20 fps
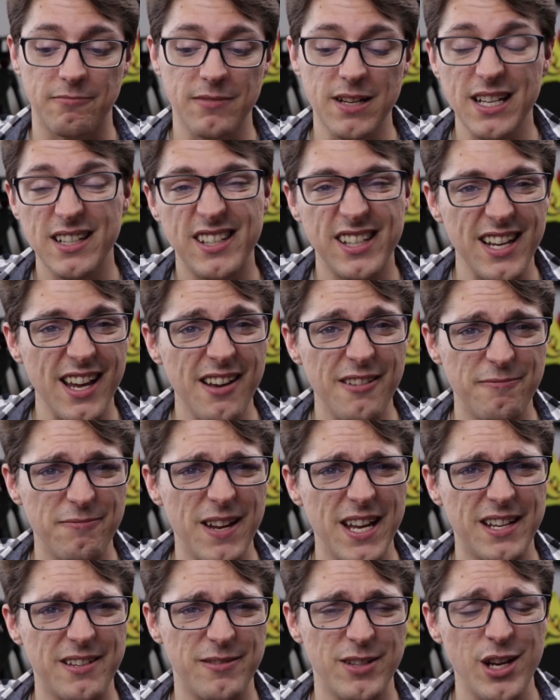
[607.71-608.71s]
it's kind of
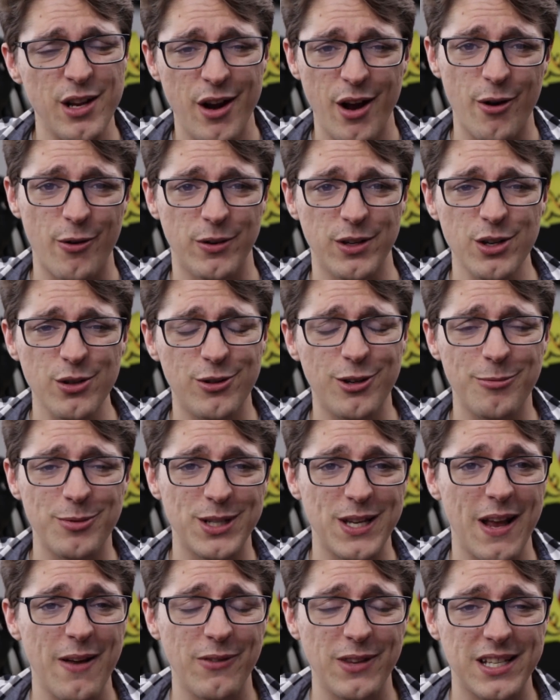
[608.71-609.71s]
like, you know, YouTubers
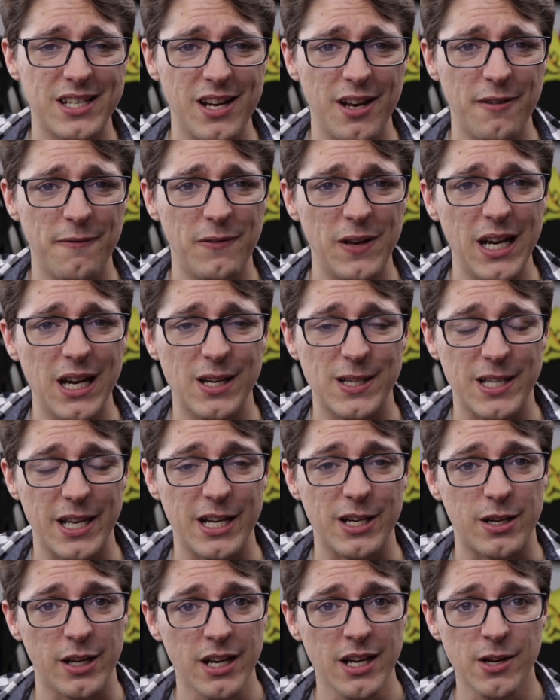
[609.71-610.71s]
have this kind of videos like